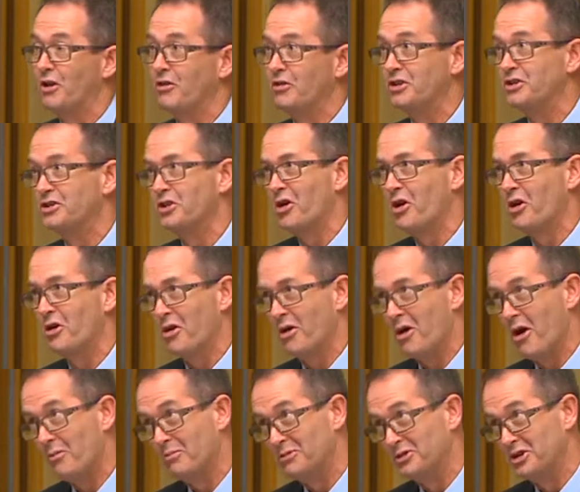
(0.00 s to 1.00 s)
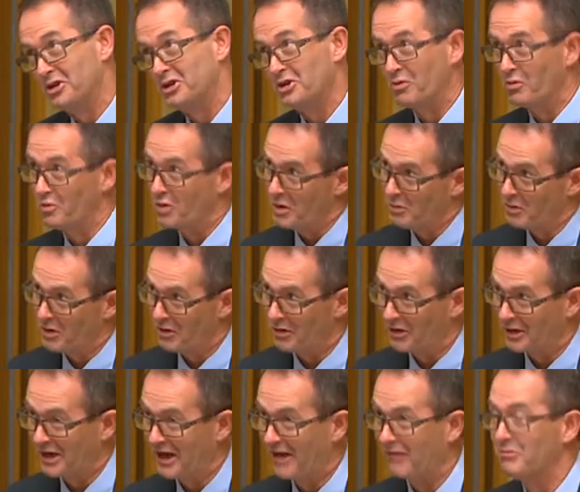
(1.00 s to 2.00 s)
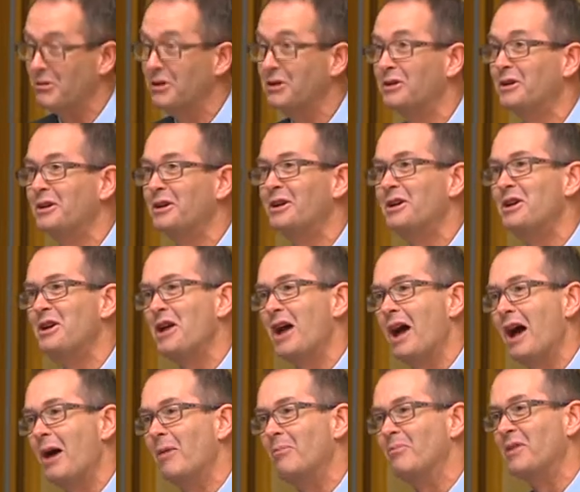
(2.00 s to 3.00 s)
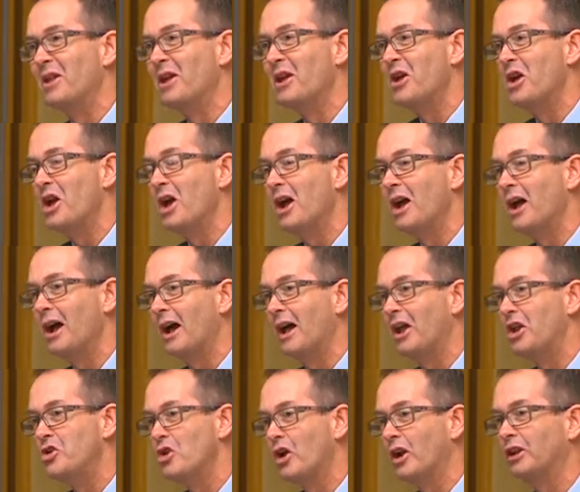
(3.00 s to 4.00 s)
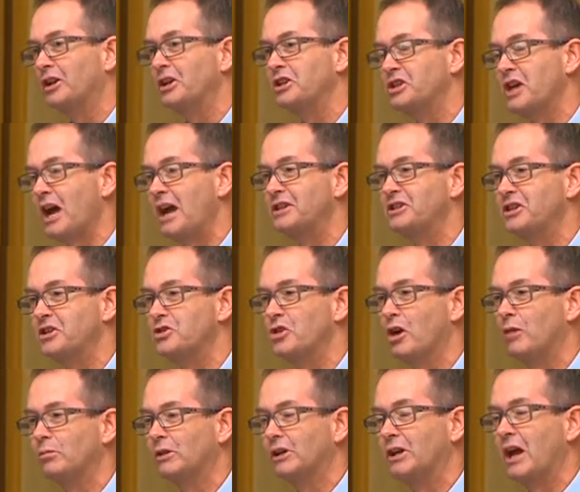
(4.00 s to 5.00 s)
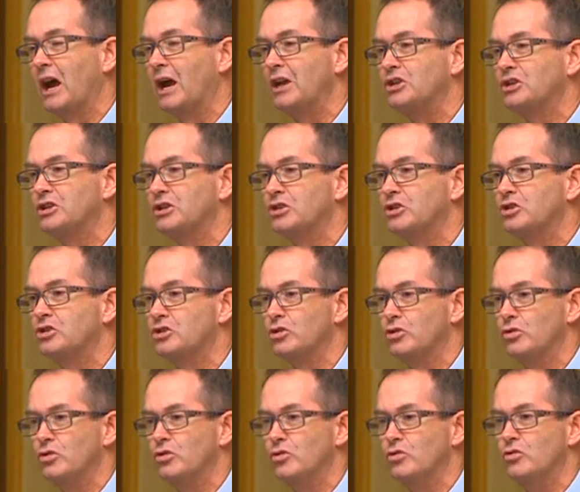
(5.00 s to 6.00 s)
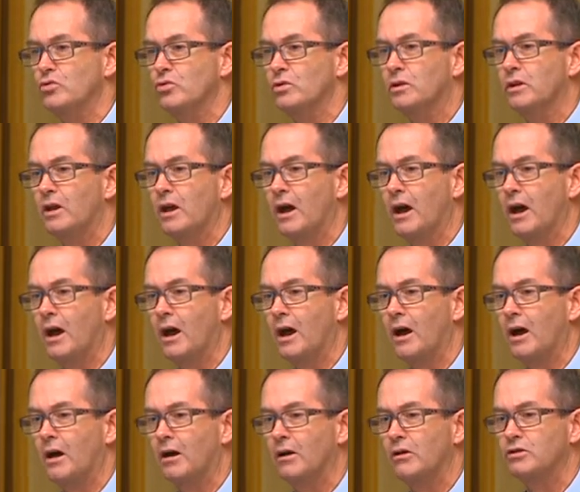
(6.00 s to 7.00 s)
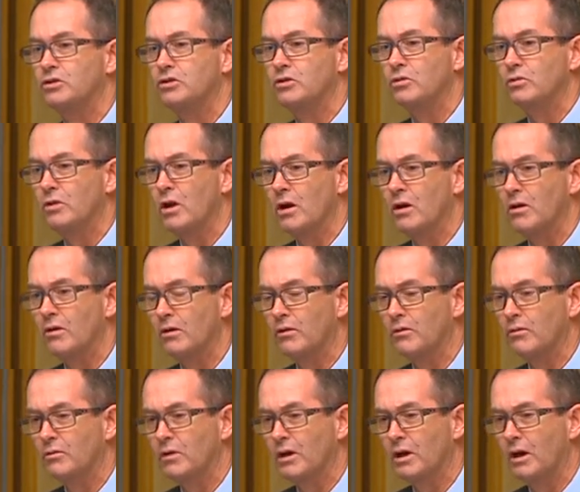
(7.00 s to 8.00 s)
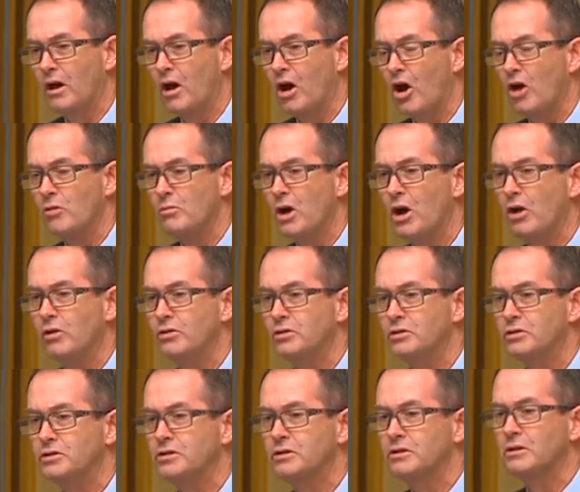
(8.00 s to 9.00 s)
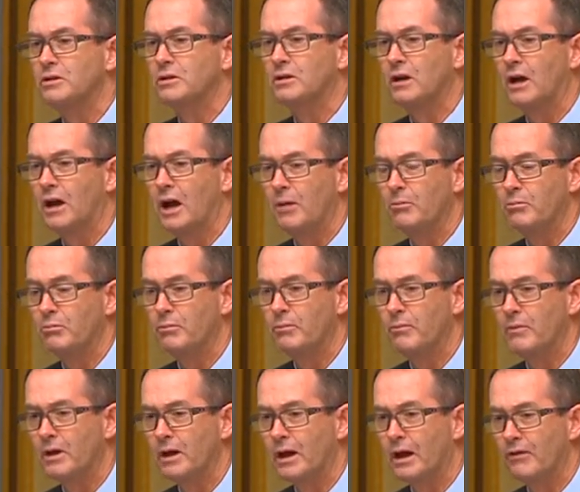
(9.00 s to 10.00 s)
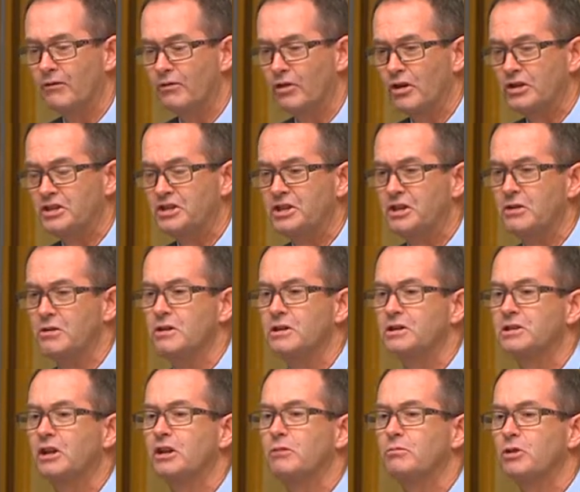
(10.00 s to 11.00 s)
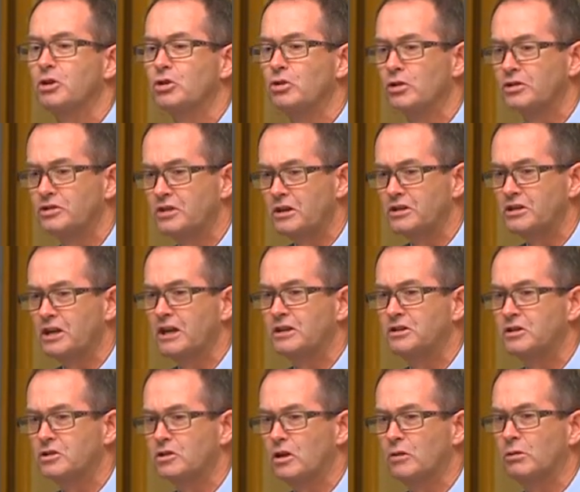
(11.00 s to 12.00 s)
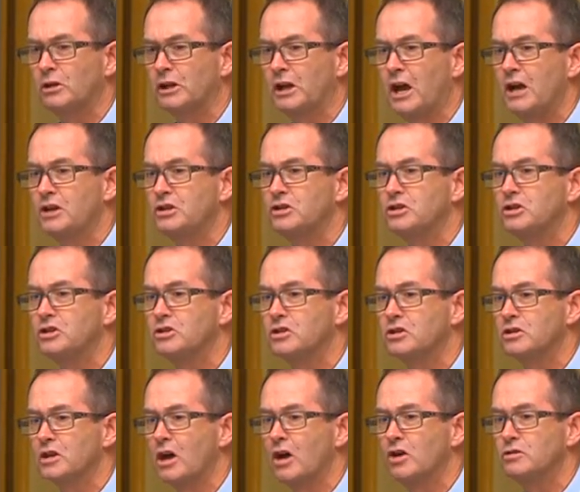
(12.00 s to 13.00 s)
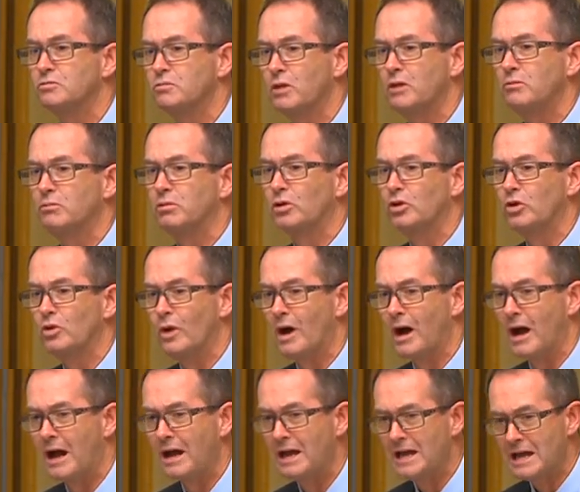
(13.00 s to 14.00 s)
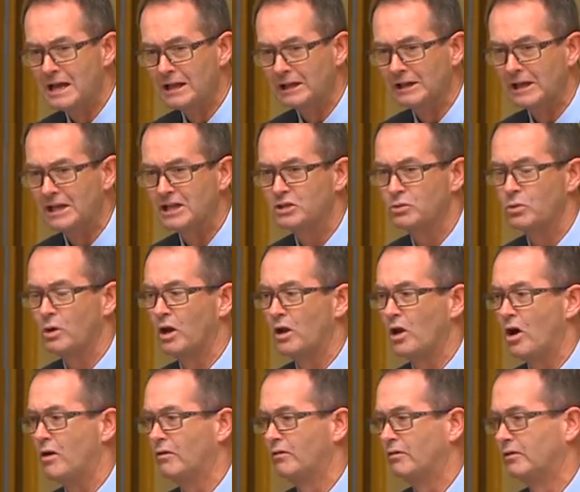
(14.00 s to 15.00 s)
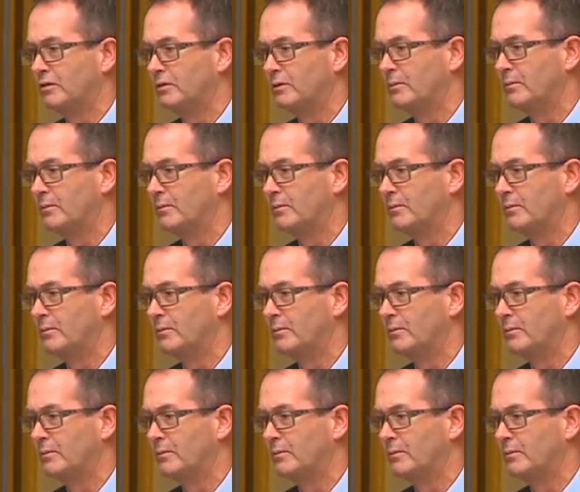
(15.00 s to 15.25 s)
this opposition, when we're in government, not only takes its obligations to homeowners very seriously, but it also takes its obligations to those people who are less well off.